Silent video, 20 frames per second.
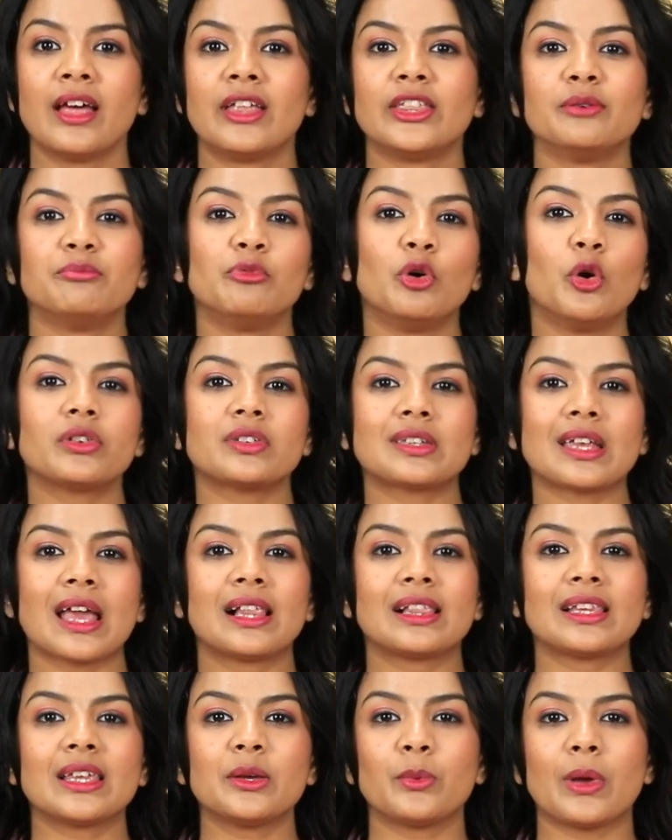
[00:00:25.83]
The most
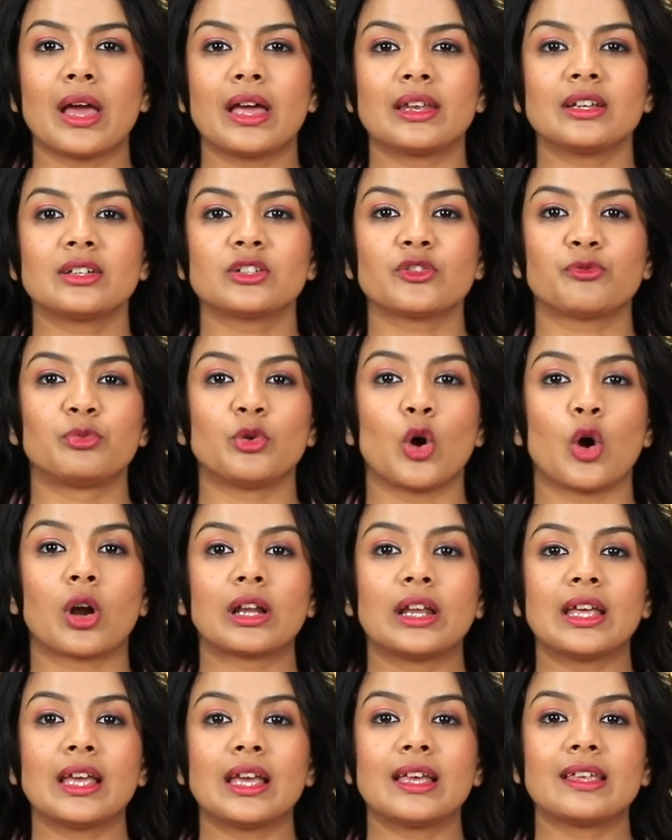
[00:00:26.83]
healthy variant of
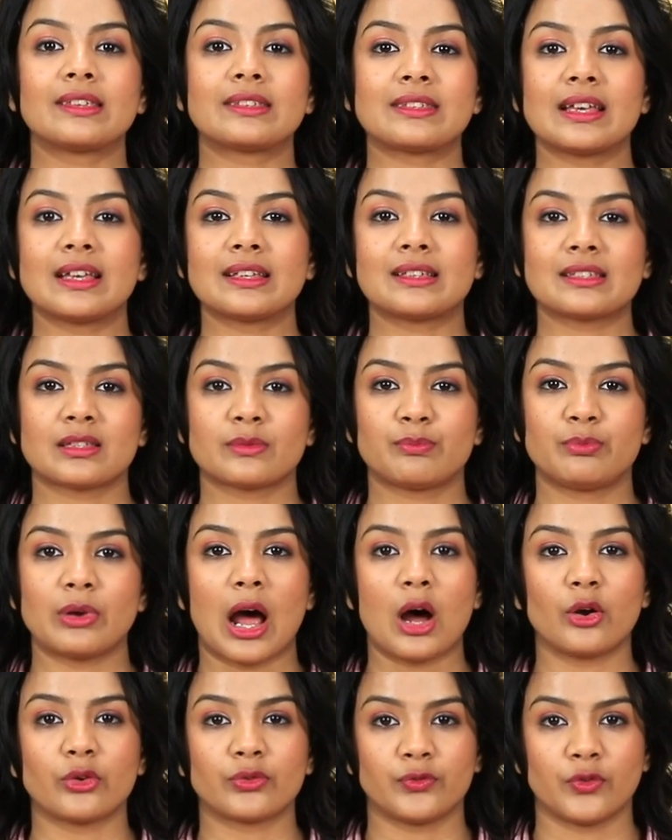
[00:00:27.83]
broccoli is its
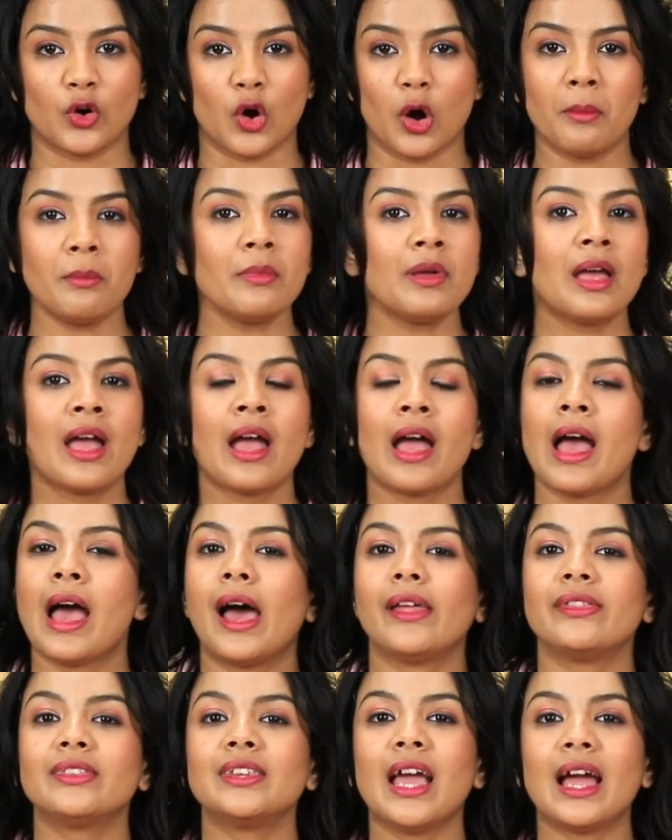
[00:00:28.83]
sprout form,
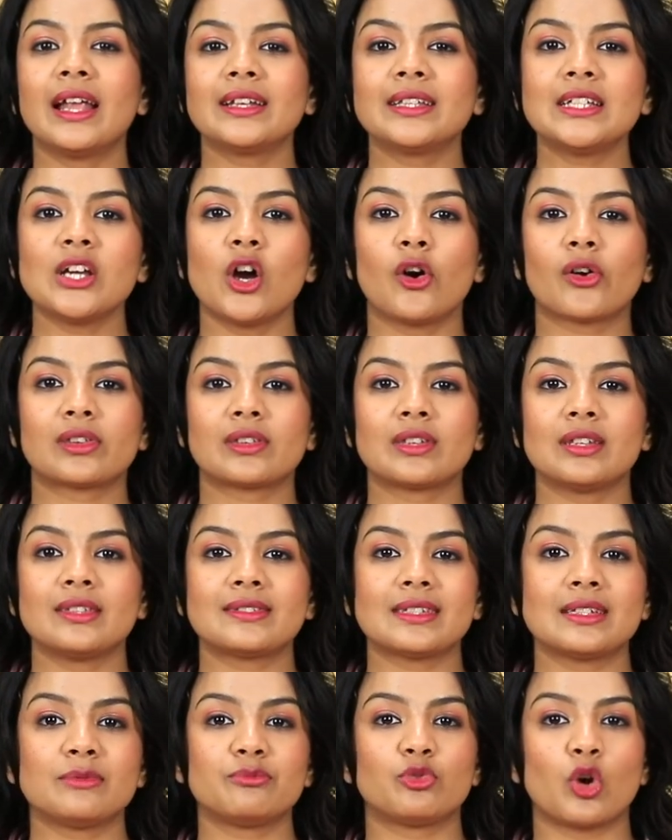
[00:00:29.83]
and the
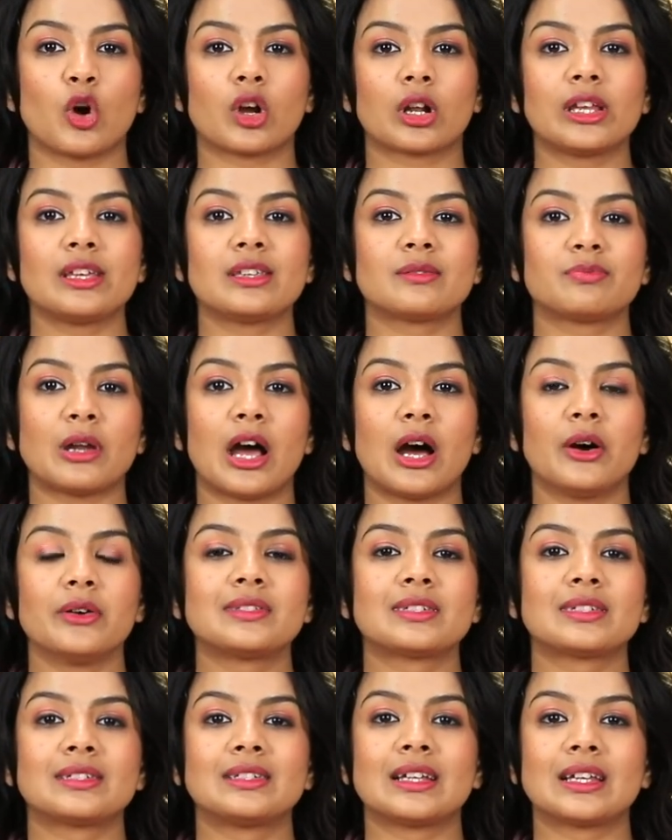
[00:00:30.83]
antioxidants in broccoli
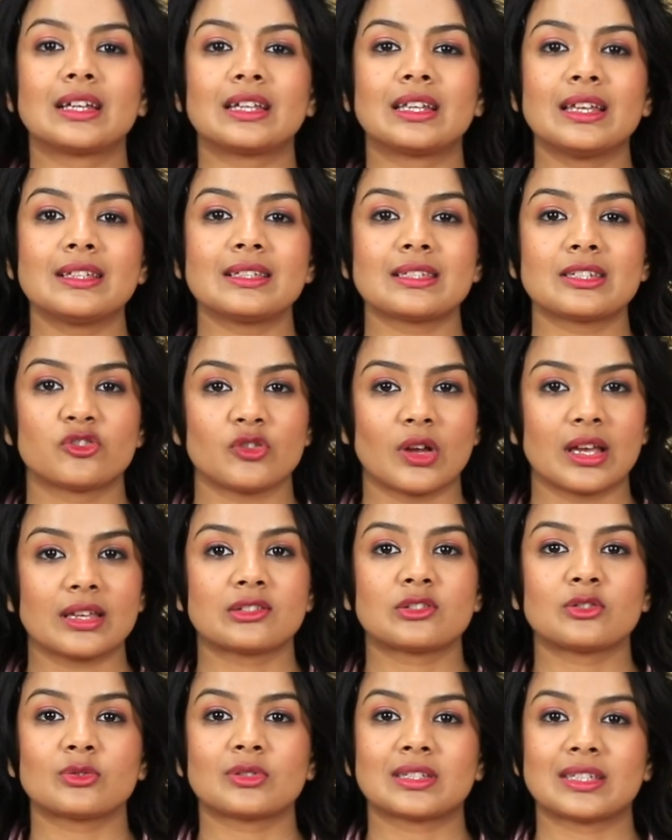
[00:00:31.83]
sprouts decrease
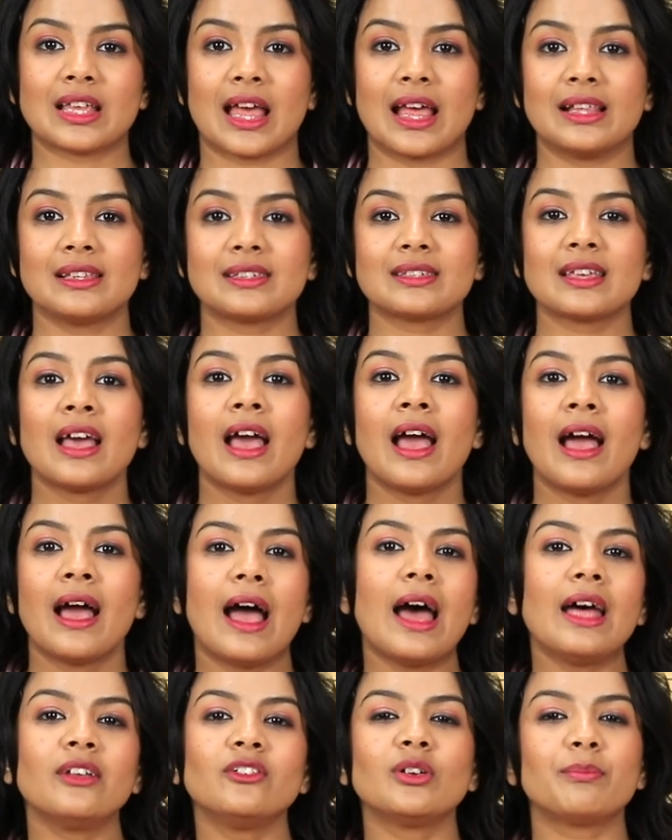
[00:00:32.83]
stress to cells
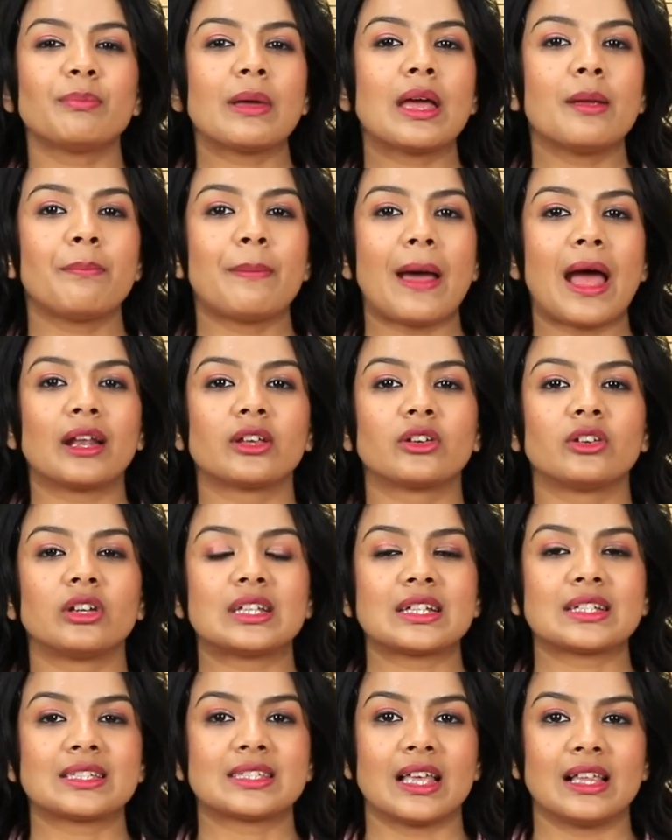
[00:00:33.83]
and repair
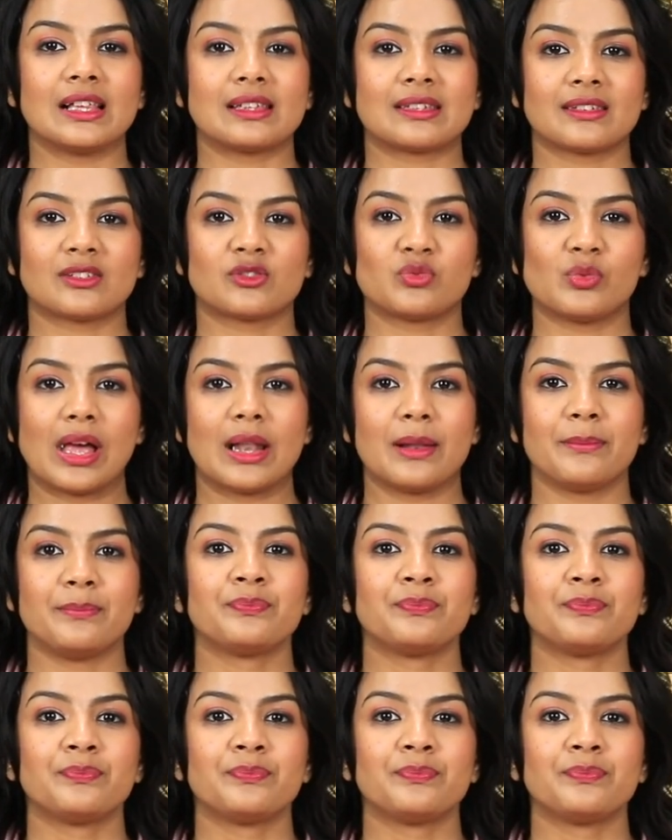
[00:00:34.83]
pancreatic cells as well.